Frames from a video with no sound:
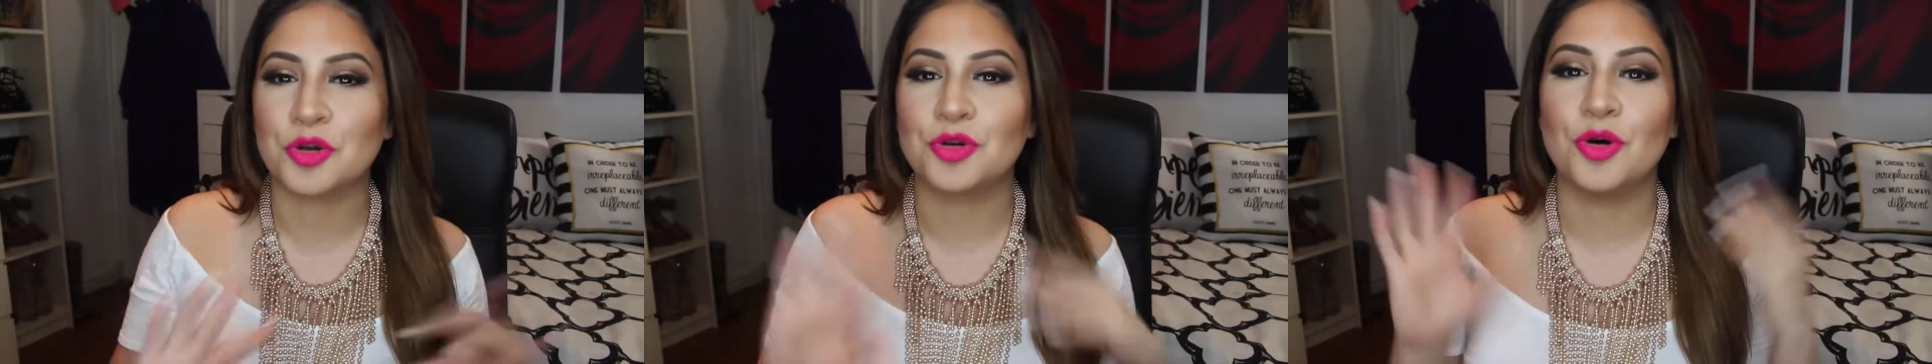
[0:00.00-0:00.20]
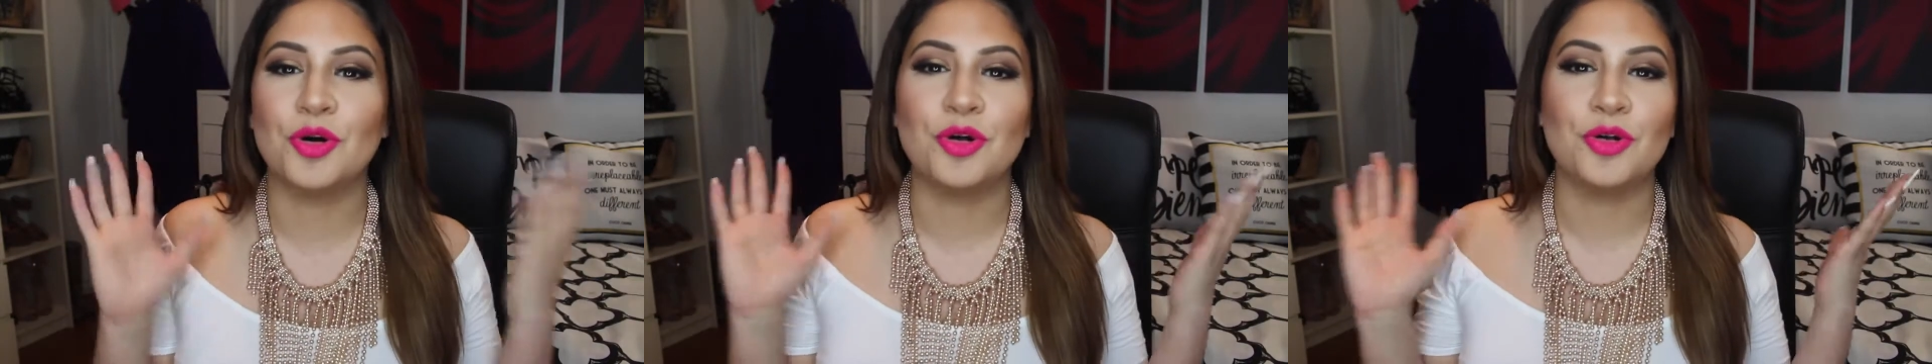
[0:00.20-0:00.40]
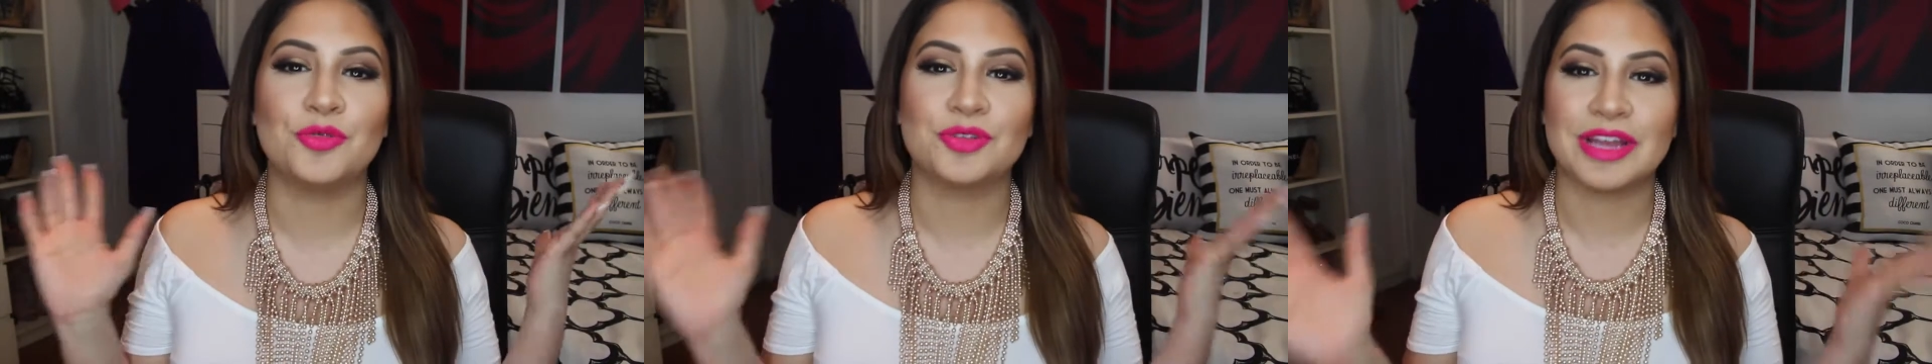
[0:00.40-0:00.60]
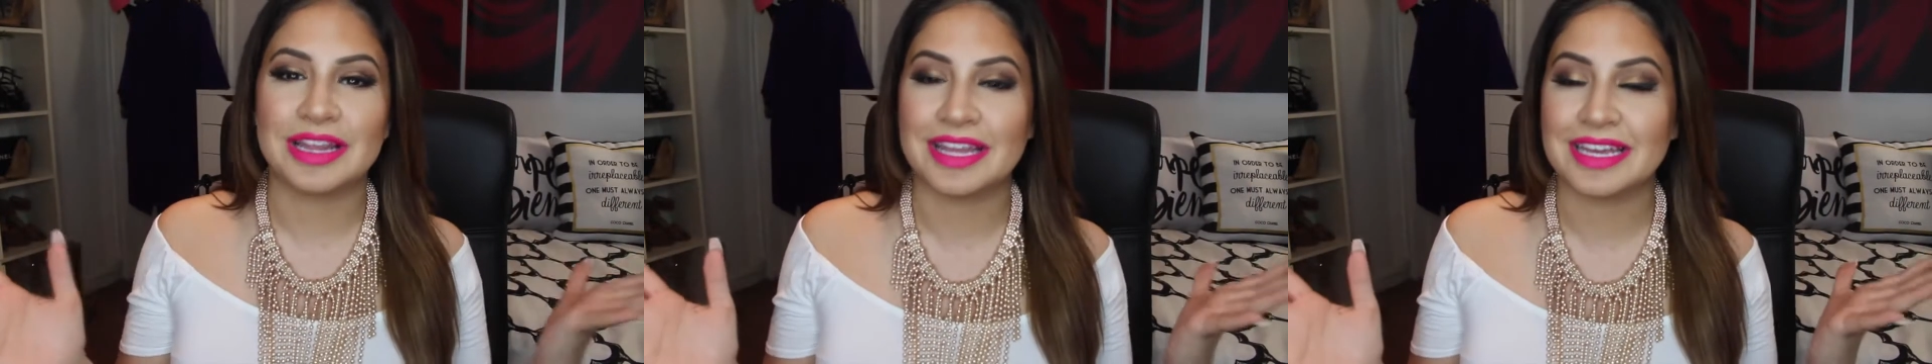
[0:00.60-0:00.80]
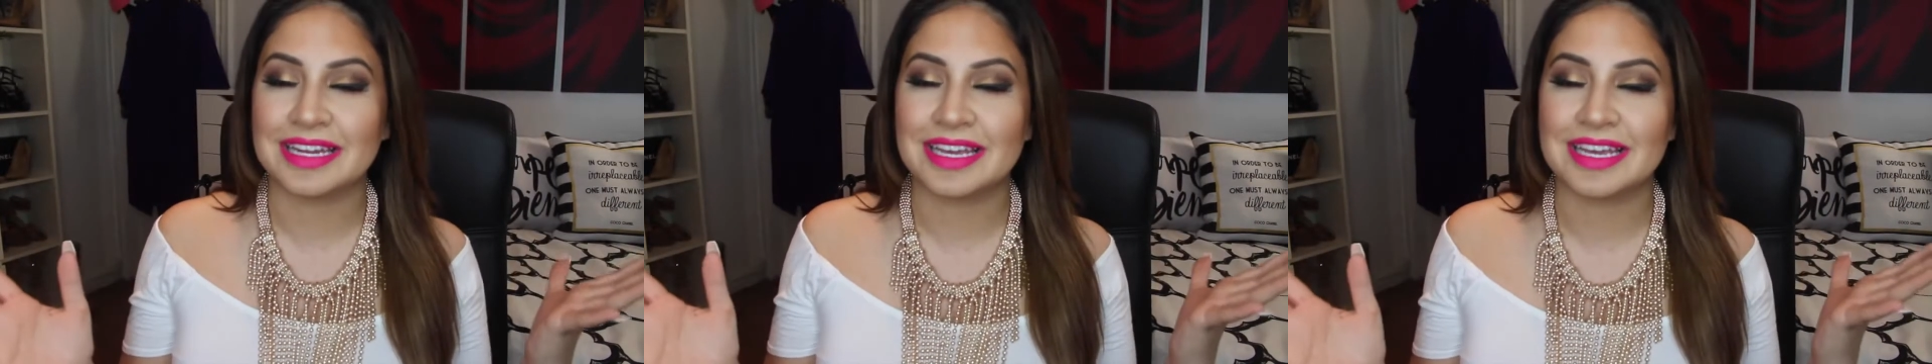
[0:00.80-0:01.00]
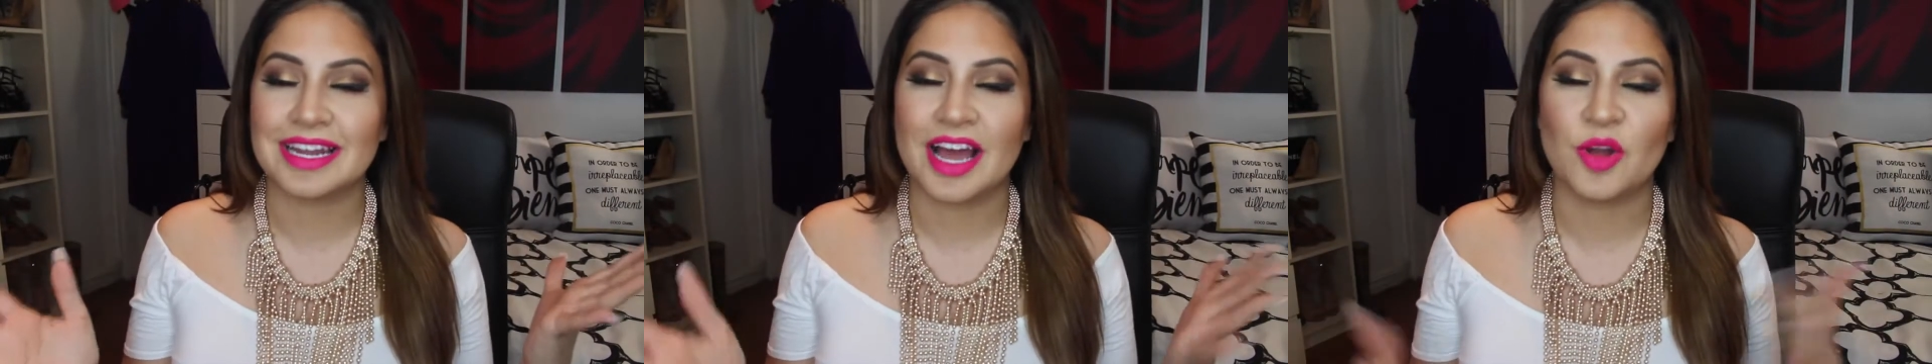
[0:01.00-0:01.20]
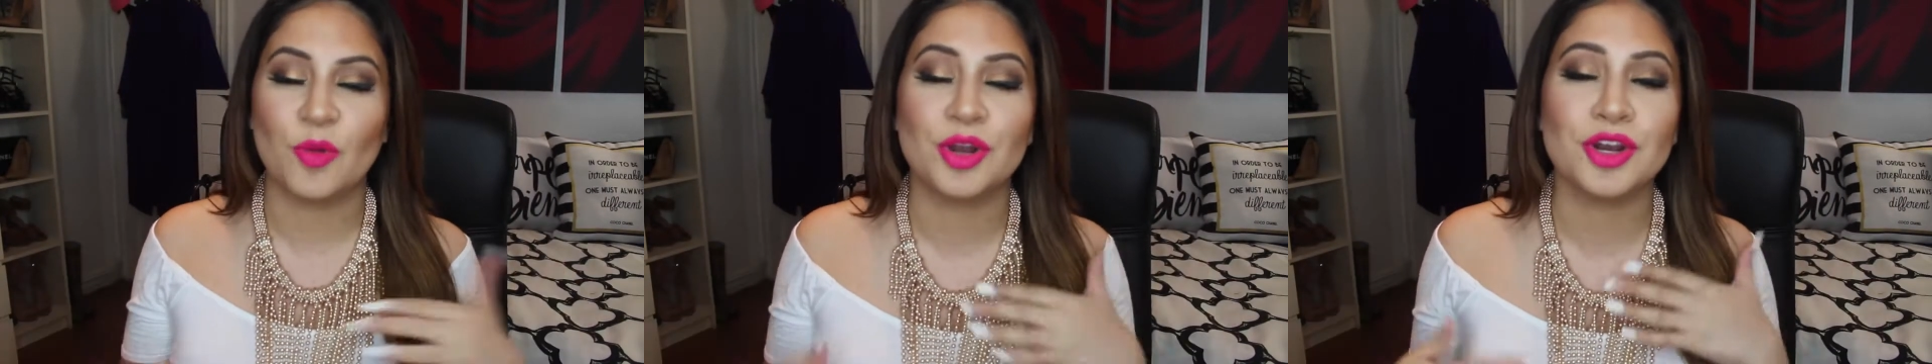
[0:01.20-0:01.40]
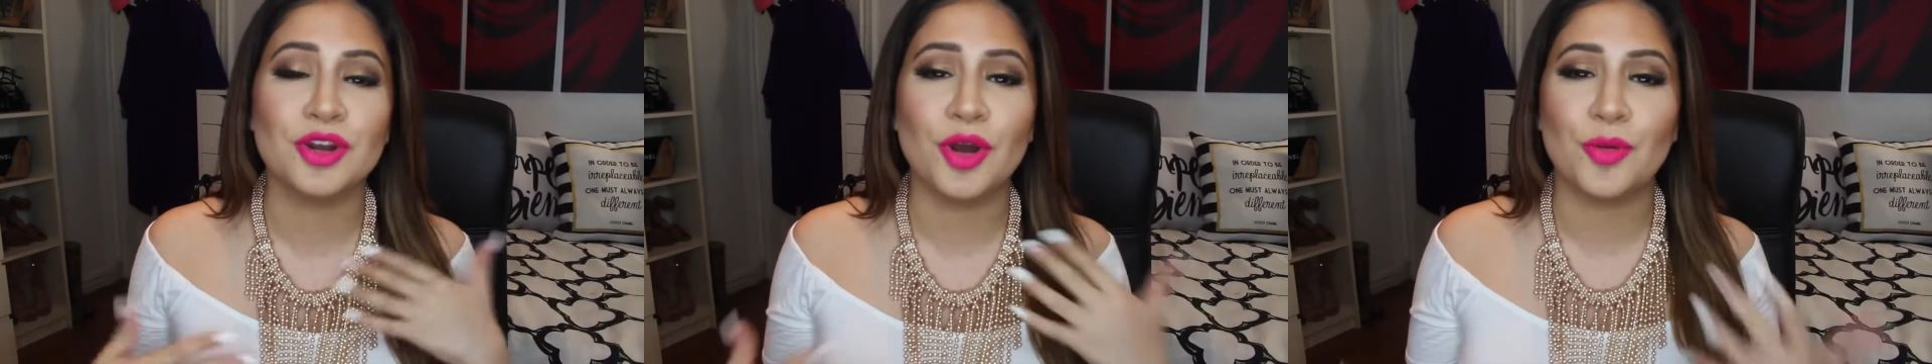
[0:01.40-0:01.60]
goal related. I
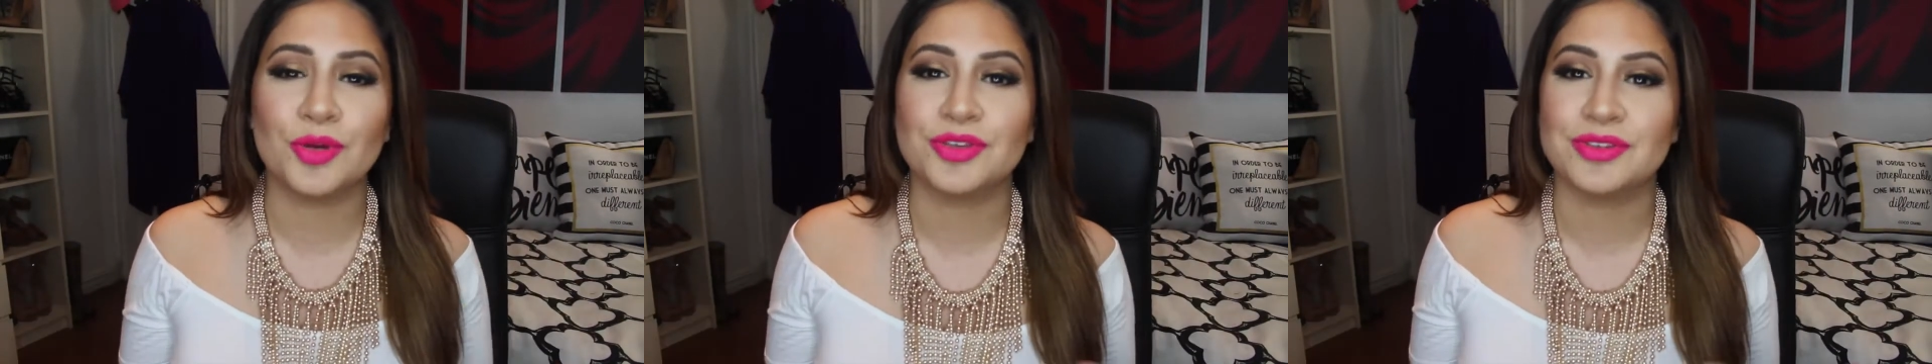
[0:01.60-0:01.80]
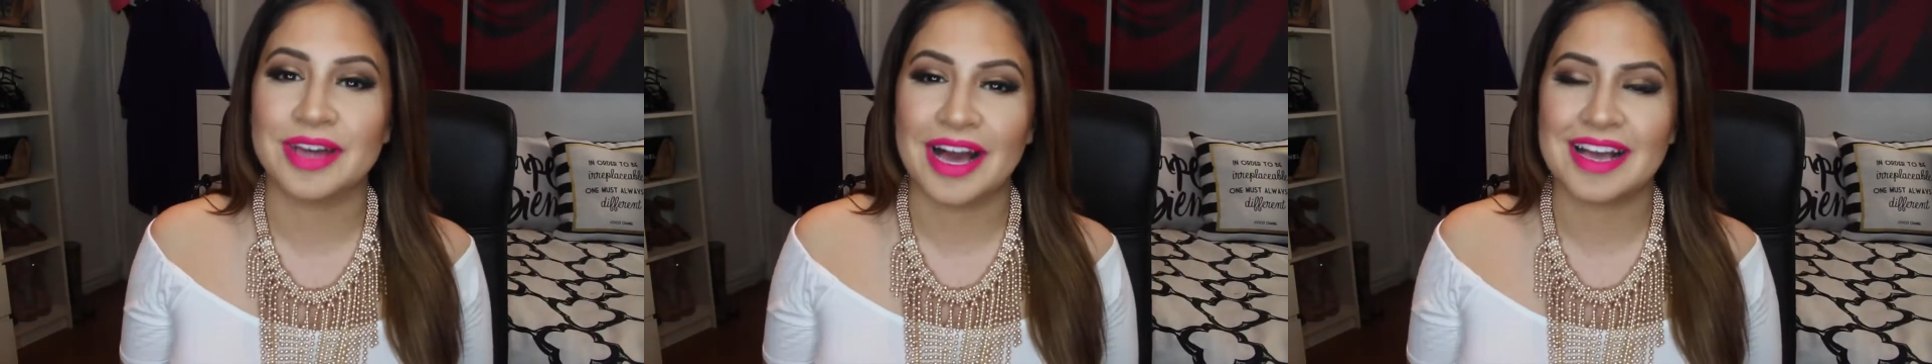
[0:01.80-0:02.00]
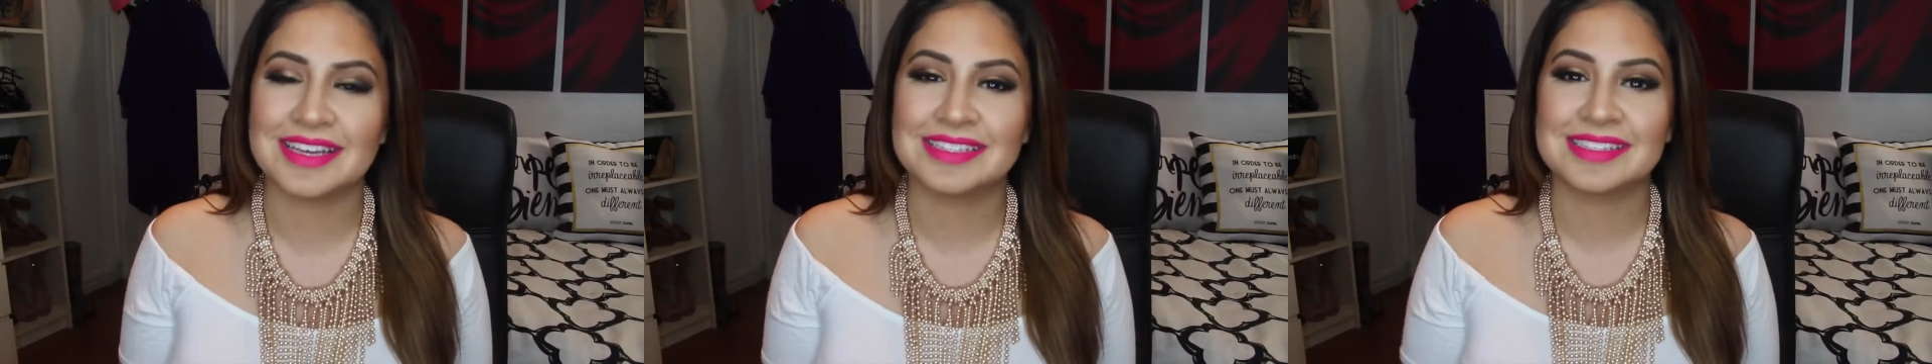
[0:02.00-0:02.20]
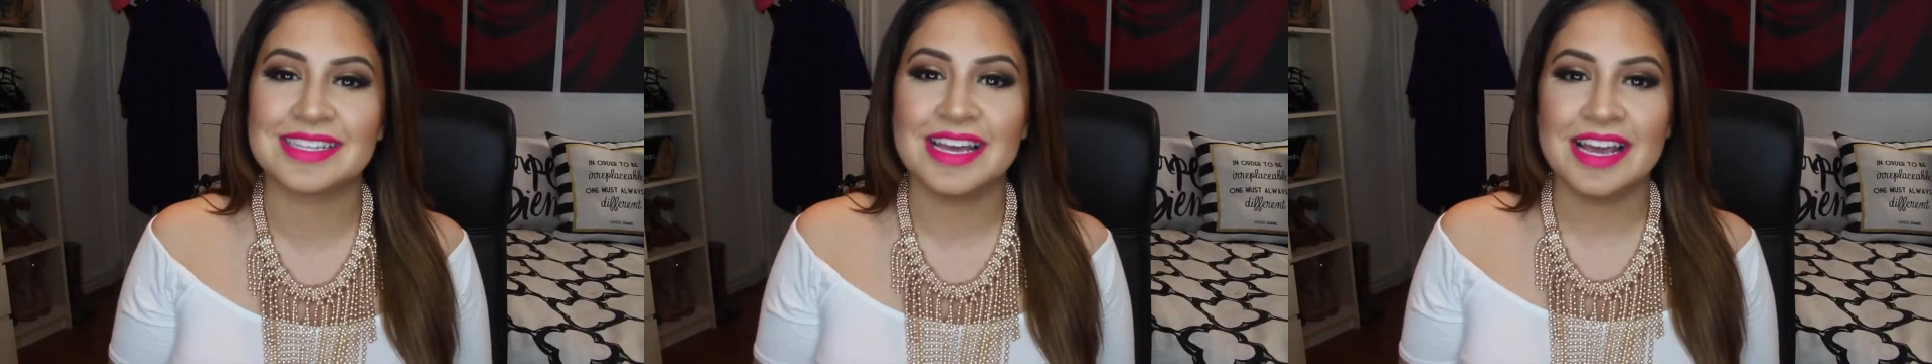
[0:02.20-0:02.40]
want to know what you guys